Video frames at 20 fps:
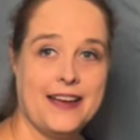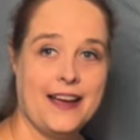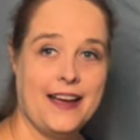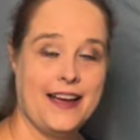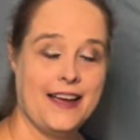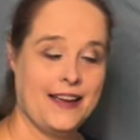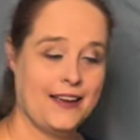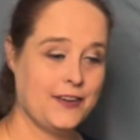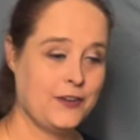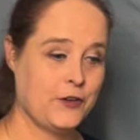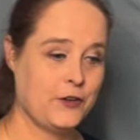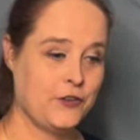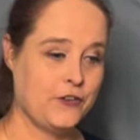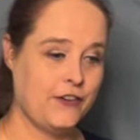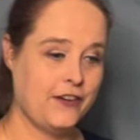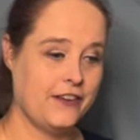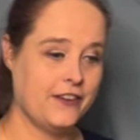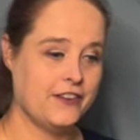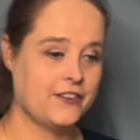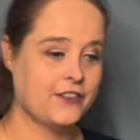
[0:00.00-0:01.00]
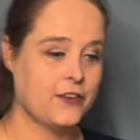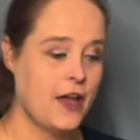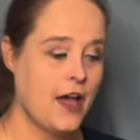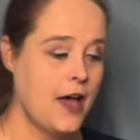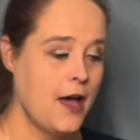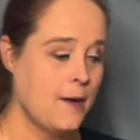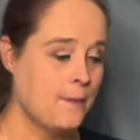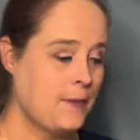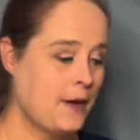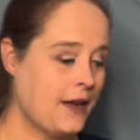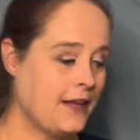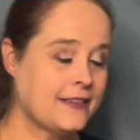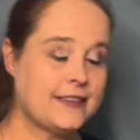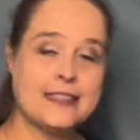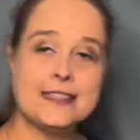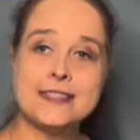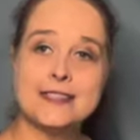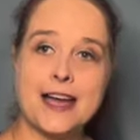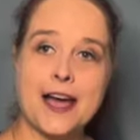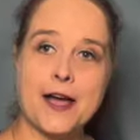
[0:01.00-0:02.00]
uh, curious but at
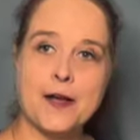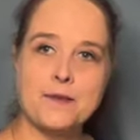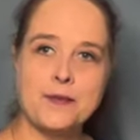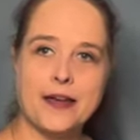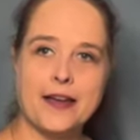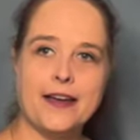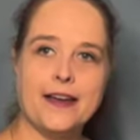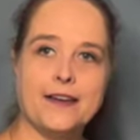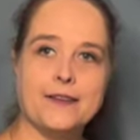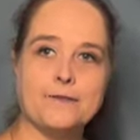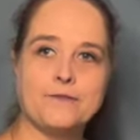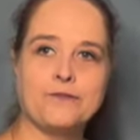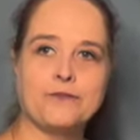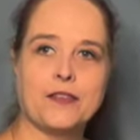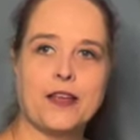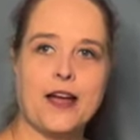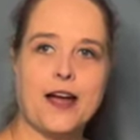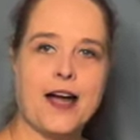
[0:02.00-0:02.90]
this time um,